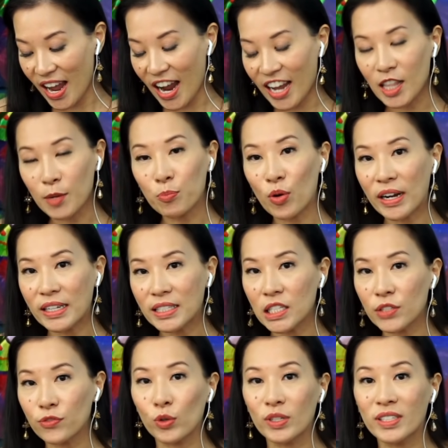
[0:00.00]
And the
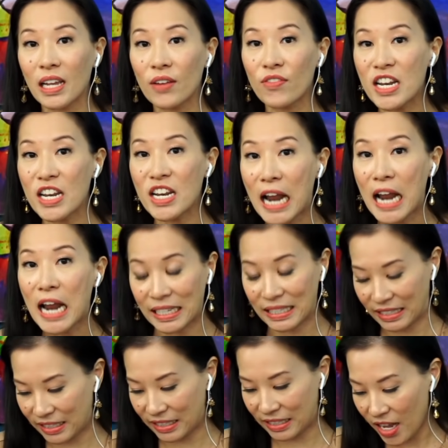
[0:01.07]
prices for 7
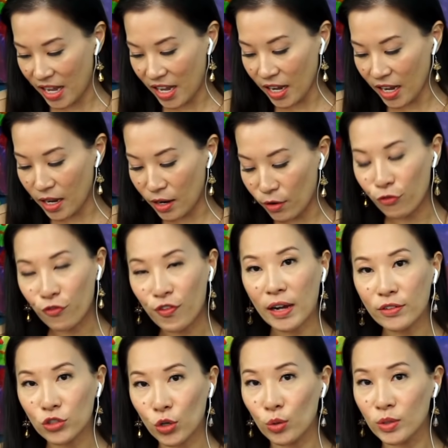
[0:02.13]
nights in
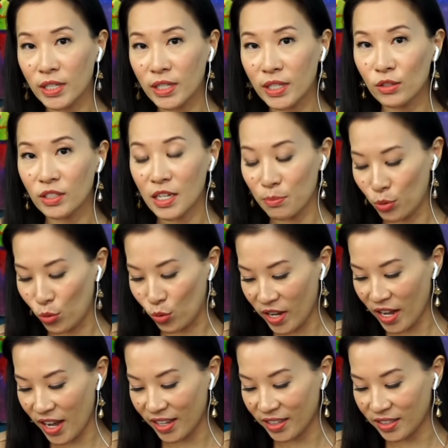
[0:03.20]
5-star hotels in
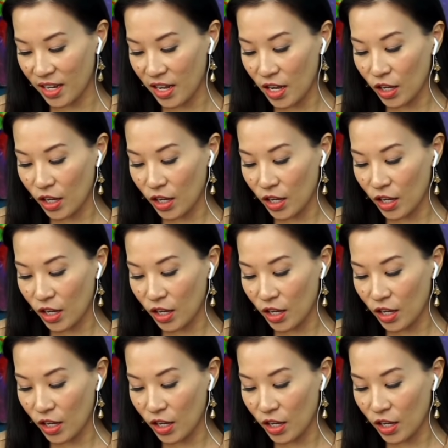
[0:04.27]
Phuket